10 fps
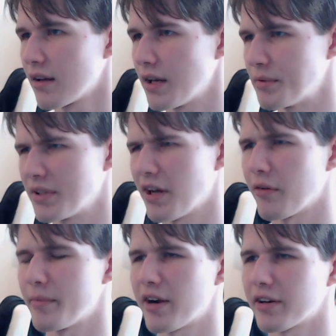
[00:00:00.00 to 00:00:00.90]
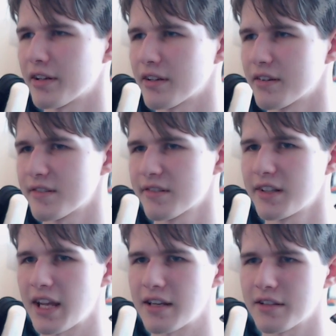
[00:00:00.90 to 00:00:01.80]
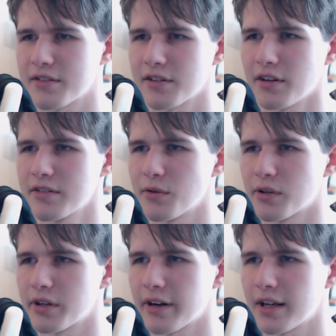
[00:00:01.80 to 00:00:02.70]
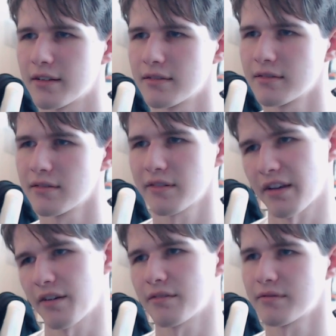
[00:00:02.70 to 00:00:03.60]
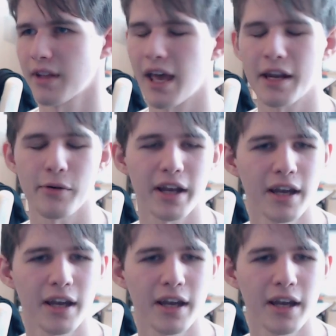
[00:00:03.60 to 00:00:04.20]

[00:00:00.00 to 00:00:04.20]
I mean, no, America, because Canadians could also order it. So, anyway.